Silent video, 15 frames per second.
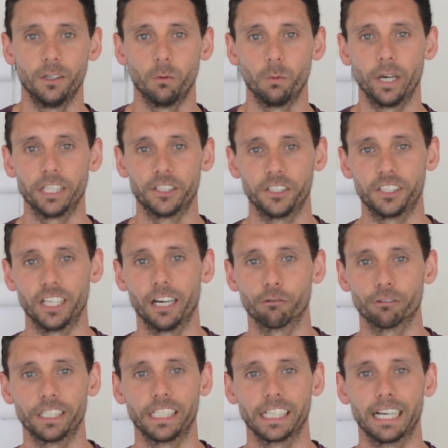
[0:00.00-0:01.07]
where she started
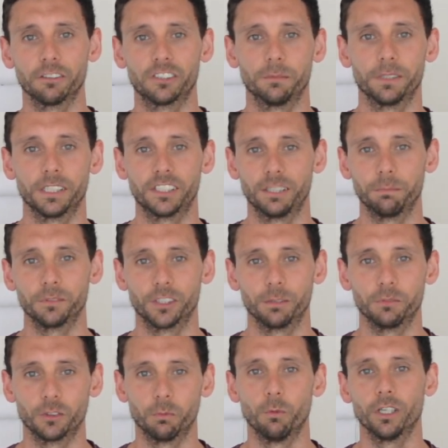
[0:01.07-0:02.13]
reading out some of the
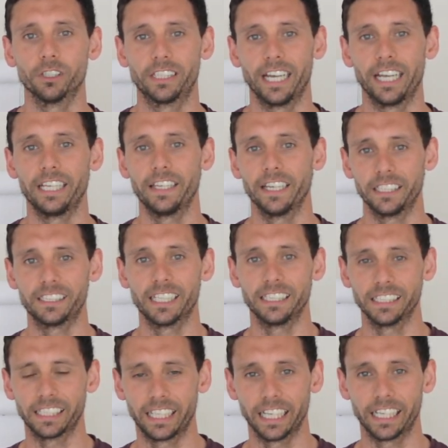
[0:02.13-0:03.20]
symptoms and what day they tend
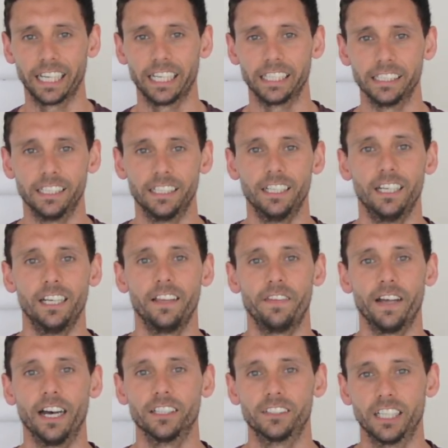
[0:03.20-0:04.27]
to kick in,
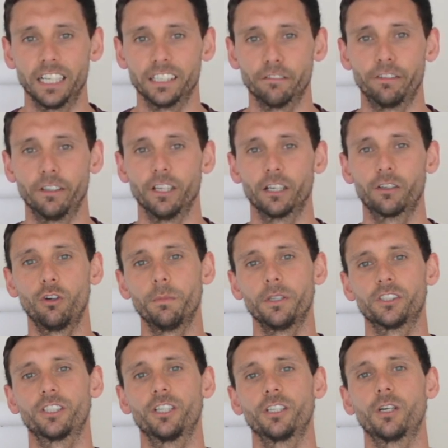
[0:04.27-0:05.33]
that I started to feel like
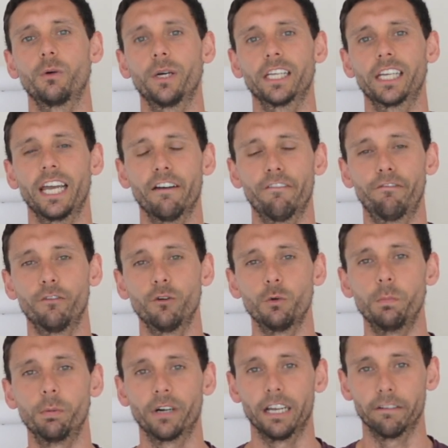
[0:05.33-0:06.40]
almost I couldn't quite get a full
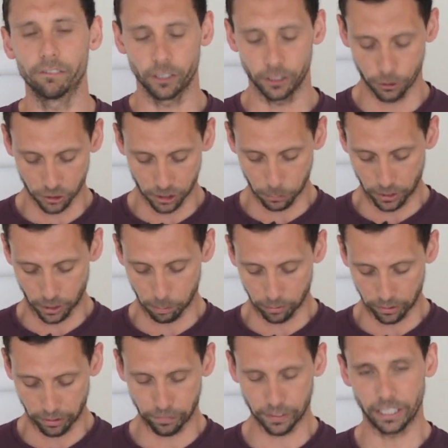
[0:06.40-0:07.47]
breath. Like usually when I
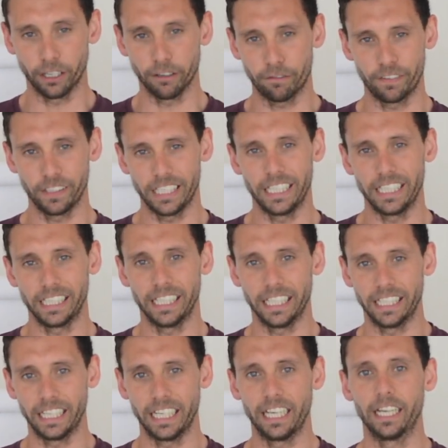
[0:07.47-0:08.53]
breathe in, I feel it
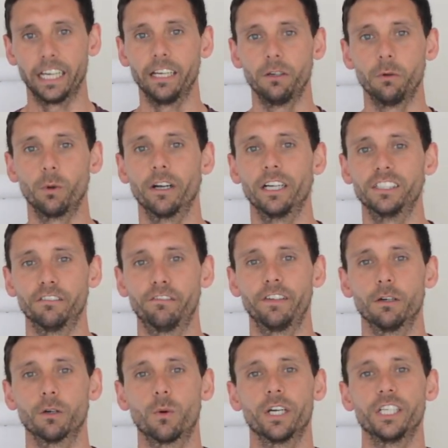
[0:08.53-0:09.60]
in here, whereas it
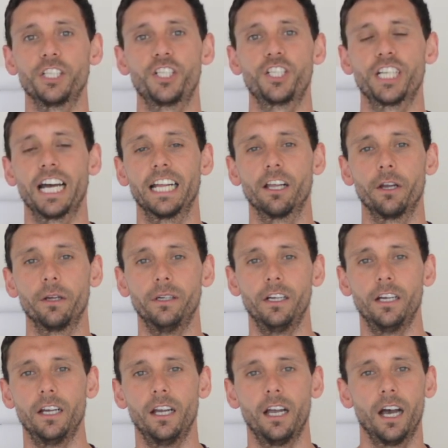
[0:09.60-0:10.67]
felt quite shallow.
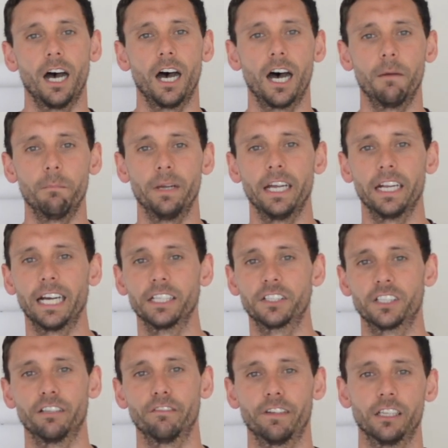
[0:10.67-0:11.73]
And
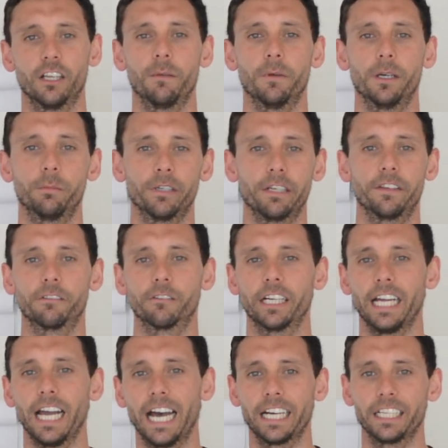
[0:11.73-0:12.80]
actually it felt like my breathing
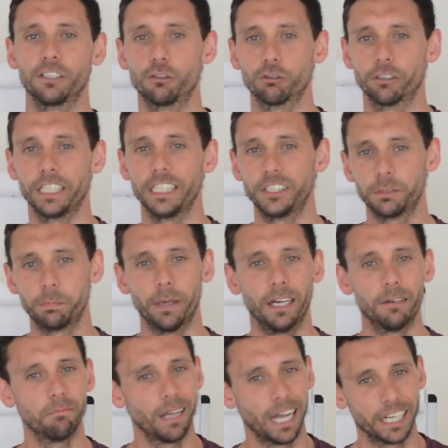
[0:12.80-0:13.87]
rate had increased,
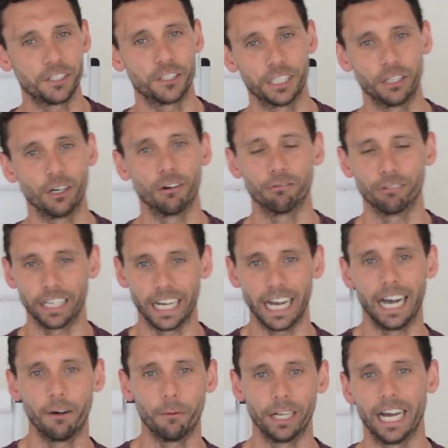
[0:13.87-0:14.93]
but had she not read it
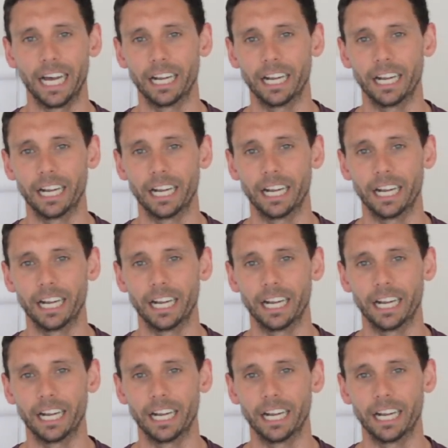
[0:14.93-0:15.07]
out and